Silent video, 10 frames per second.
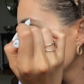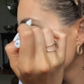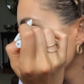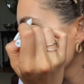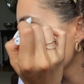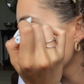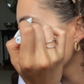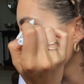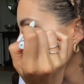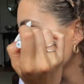So
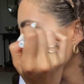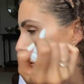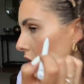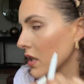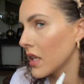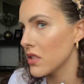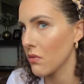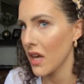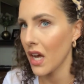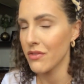if you're wondering like,
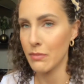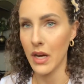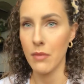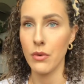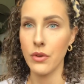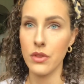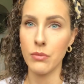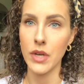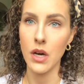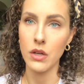do I have to buy both the
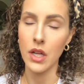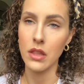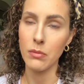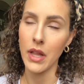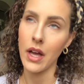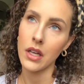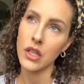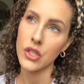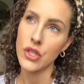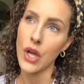brown and the black?
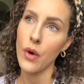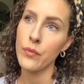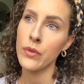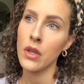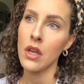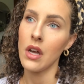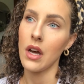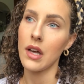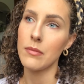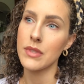No.
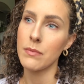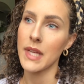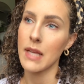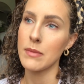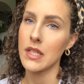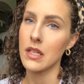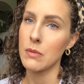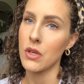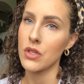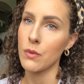Sometimes,
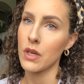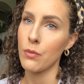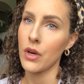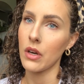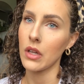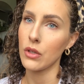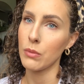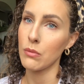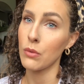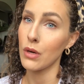especially when I'm wearing a little
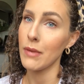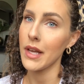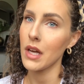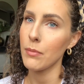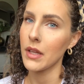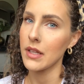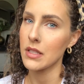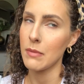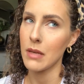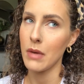bit more makeup, I like
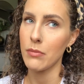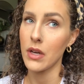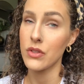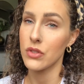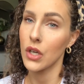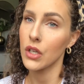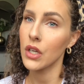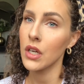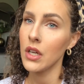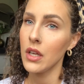to make my brows
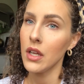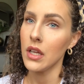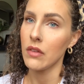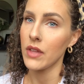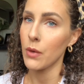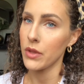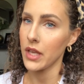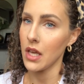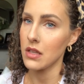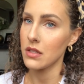darker. And if that were the
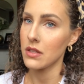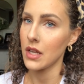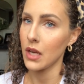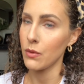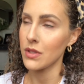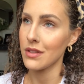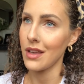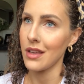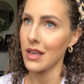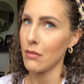case, then I would
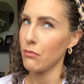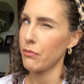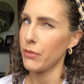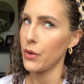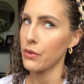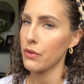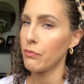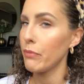say get both.